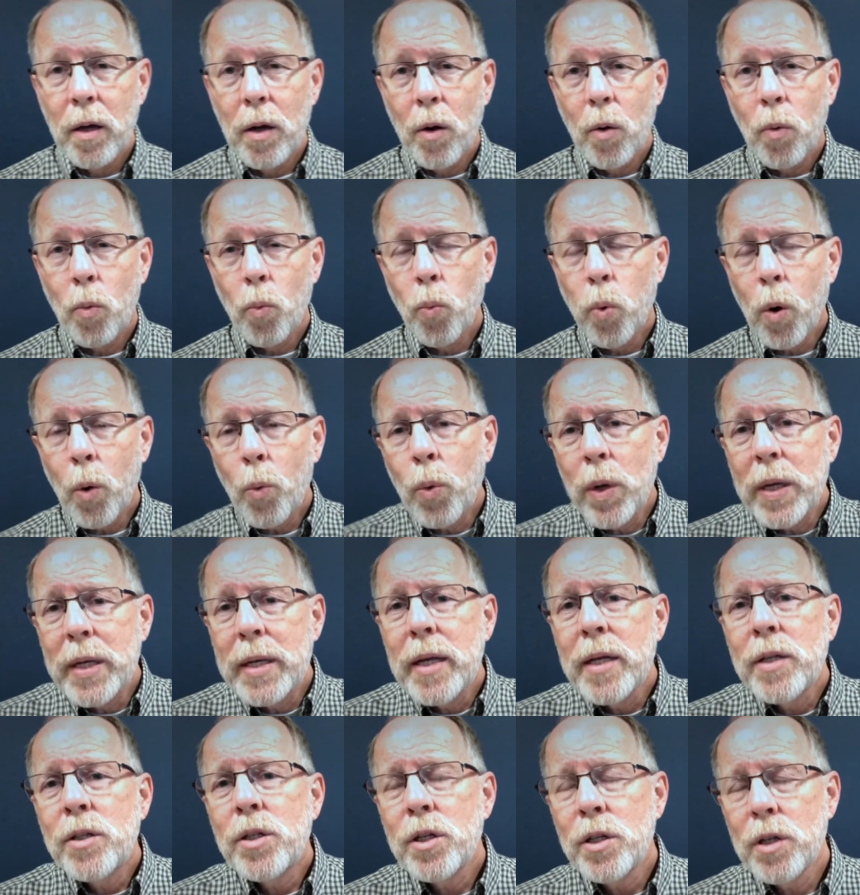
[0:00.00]
what we
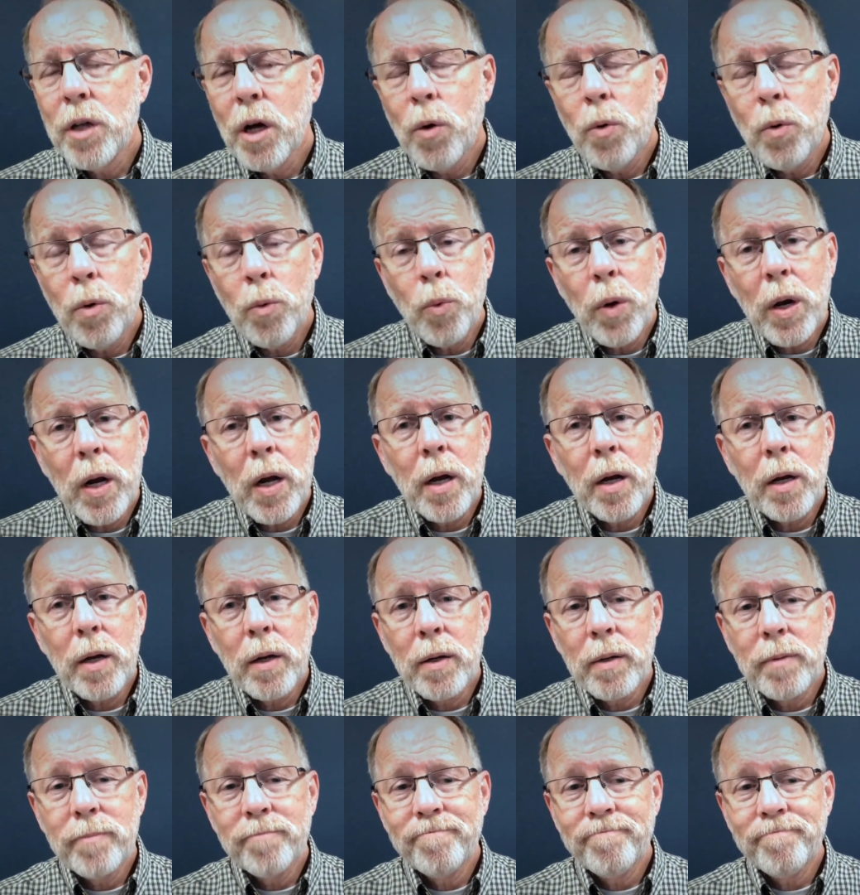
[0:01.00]
need to know, and what I
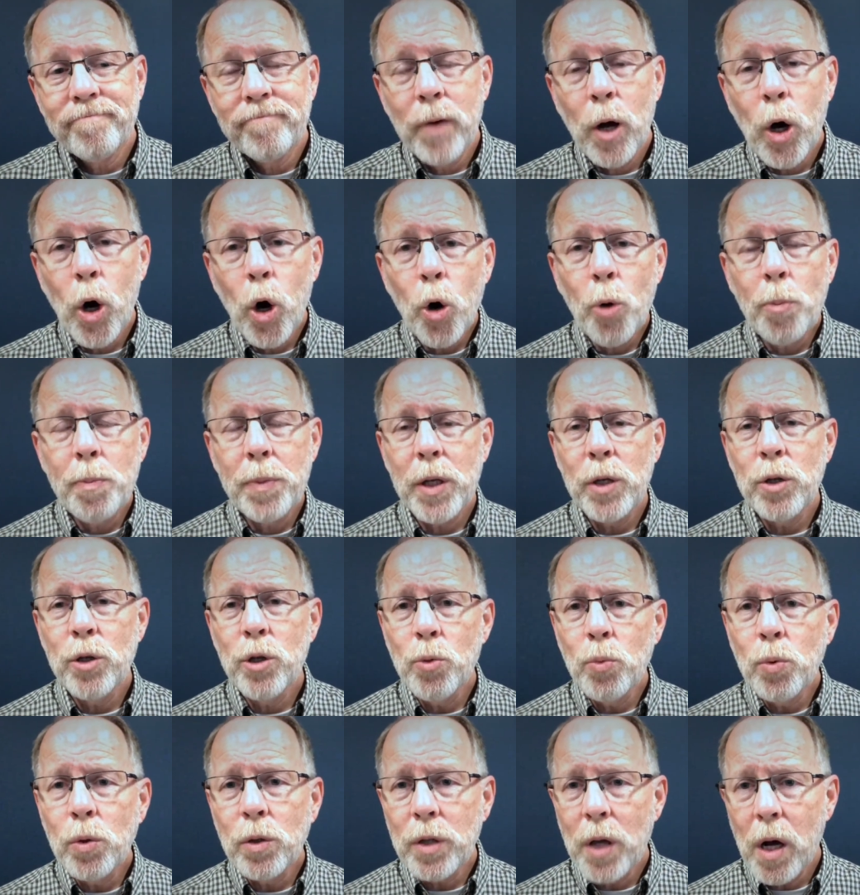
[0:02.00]
hope that you
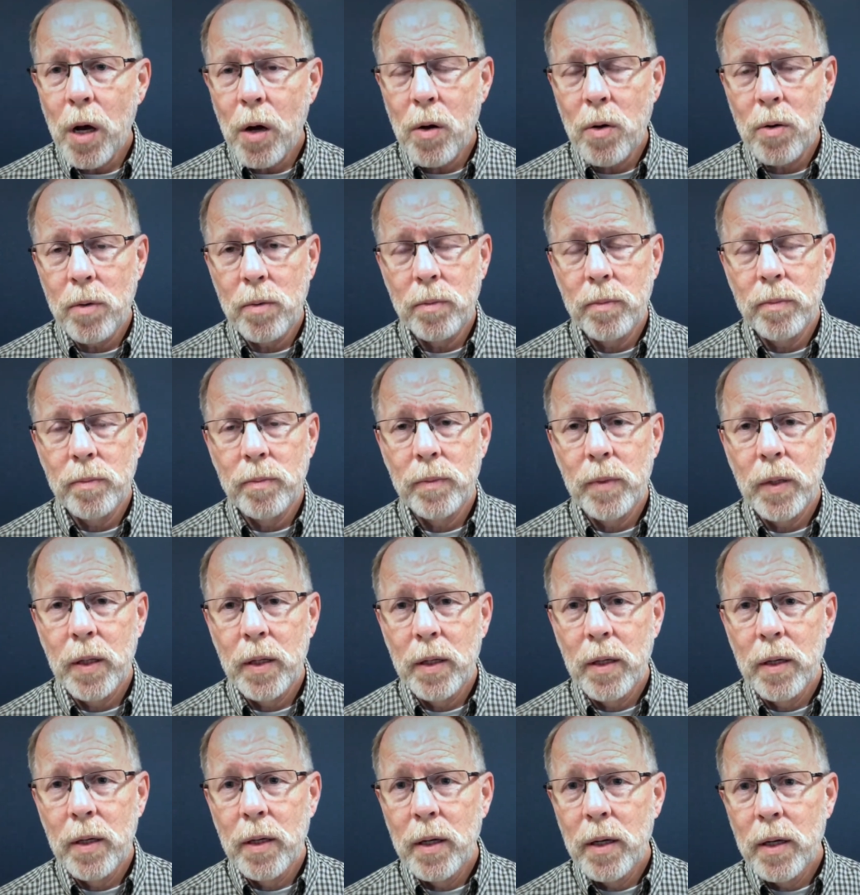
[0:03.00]
will know,
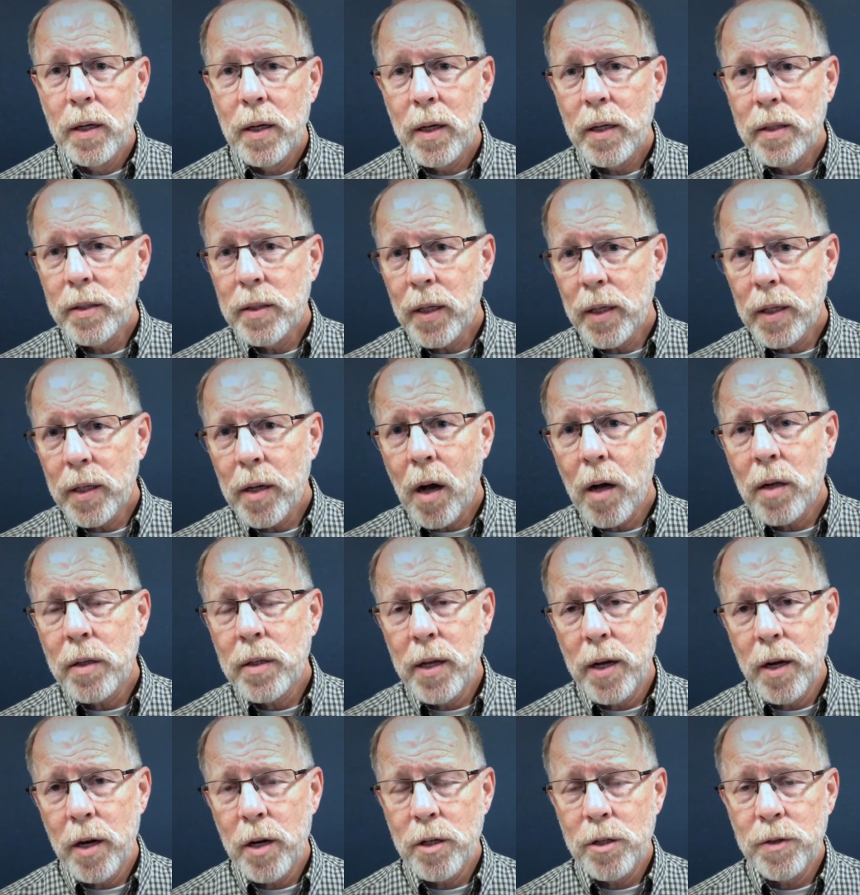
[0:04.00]
is that God
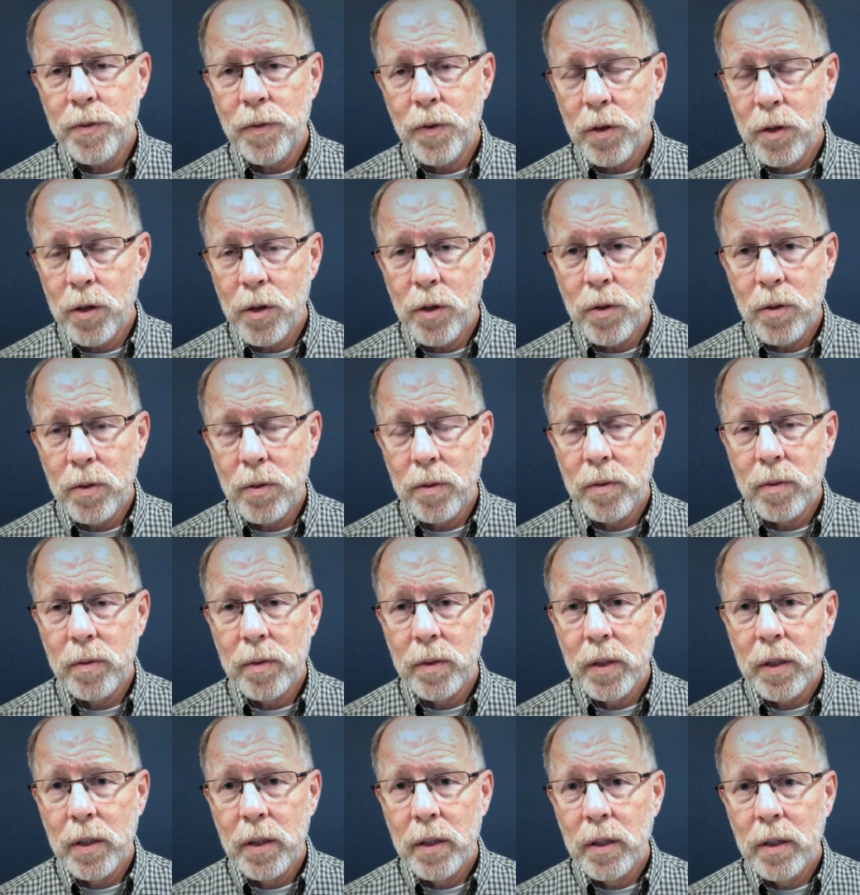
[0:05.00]
cares for you,
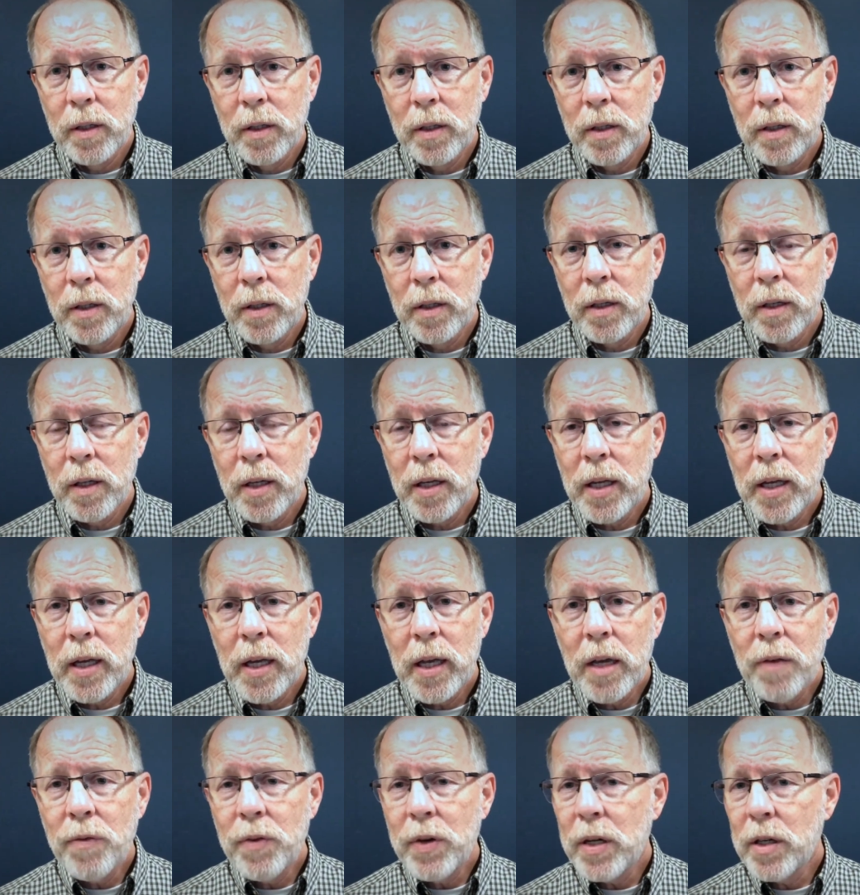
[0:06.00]

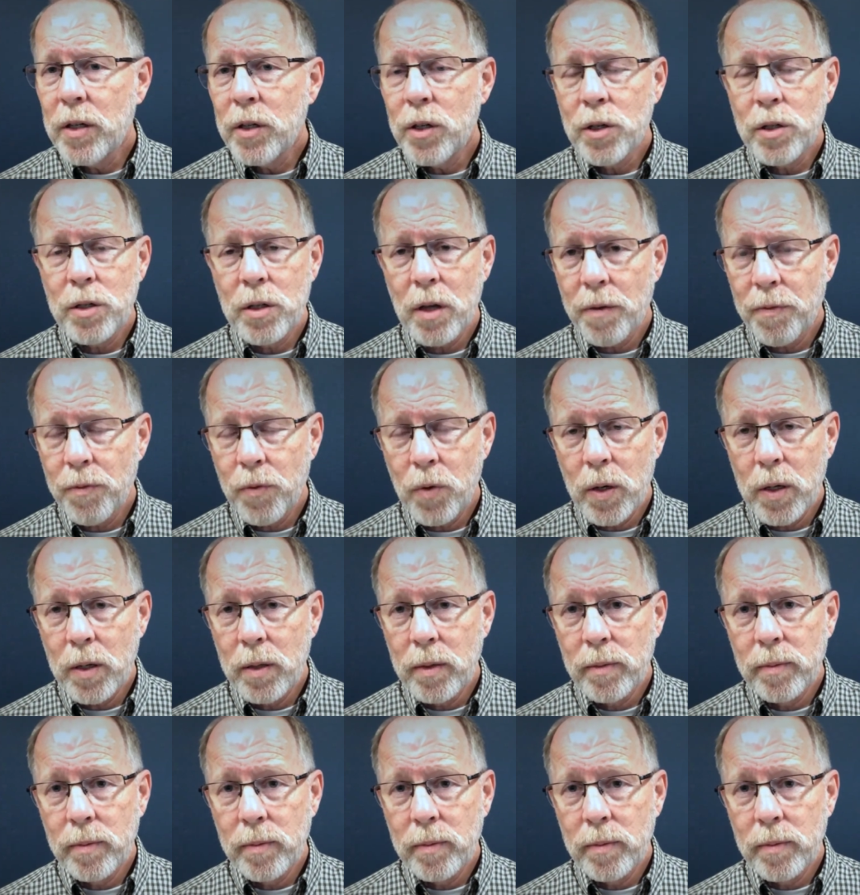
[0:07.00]
even in your suffering.